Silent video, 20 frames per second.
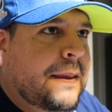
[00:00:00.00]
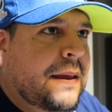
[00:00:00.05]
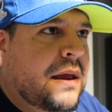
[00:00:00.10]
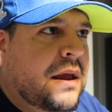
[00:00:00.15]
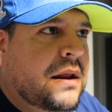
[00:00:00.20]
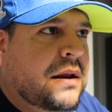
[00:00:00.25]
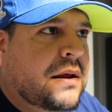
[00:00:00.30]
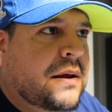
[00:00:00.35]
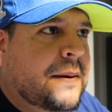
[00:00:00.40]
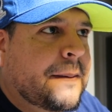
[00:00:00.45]

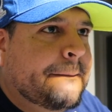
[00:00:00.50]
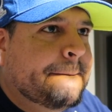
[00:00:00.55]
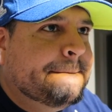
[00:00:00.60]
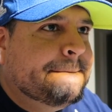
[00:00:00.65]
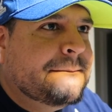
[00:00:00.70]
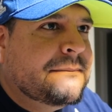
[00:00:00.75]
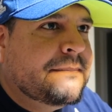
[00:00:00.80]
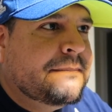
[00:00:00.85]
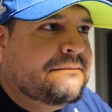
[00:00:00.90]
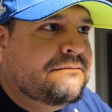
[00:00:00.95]

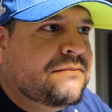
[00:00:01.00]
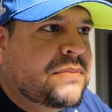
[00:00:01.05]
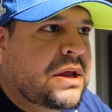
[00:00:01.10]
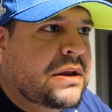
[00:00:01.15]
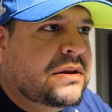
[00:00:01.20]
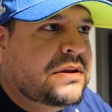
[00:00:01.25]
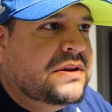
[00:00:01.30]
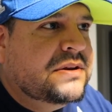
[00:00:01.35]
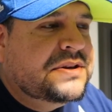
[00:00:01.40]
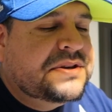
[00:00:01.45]
and
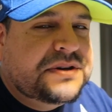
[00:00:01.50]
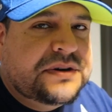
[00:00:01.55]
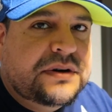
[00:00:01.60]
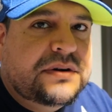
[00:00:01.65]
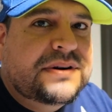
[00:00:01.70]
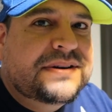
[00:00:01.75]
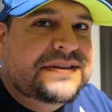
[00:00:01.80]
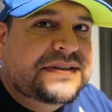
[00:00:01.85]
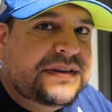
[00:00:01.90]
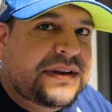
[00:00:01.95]
he
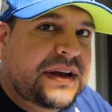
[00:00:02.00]
sure is